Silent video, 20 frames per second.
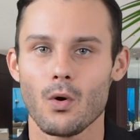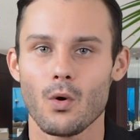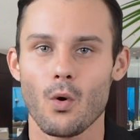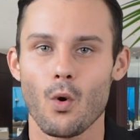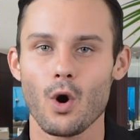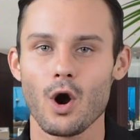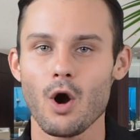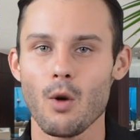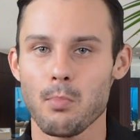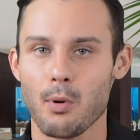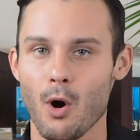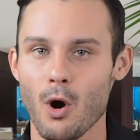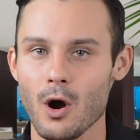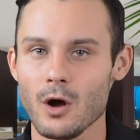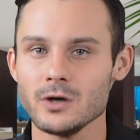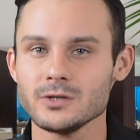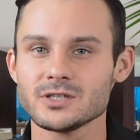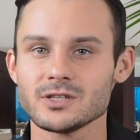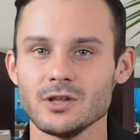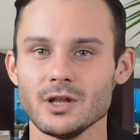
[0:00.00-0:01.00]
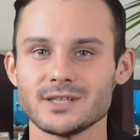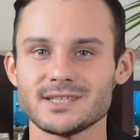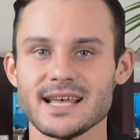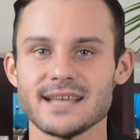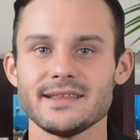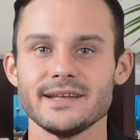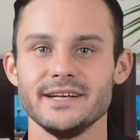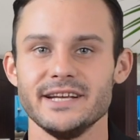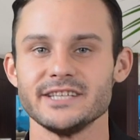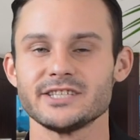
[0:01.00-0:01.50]
Ouroboros looks
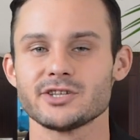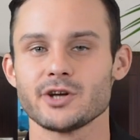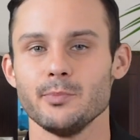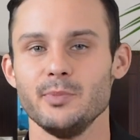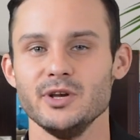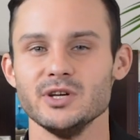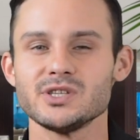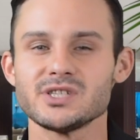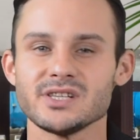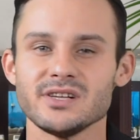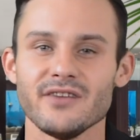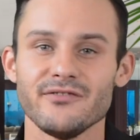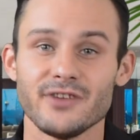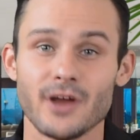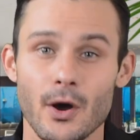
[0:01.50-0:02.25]
at the distribution of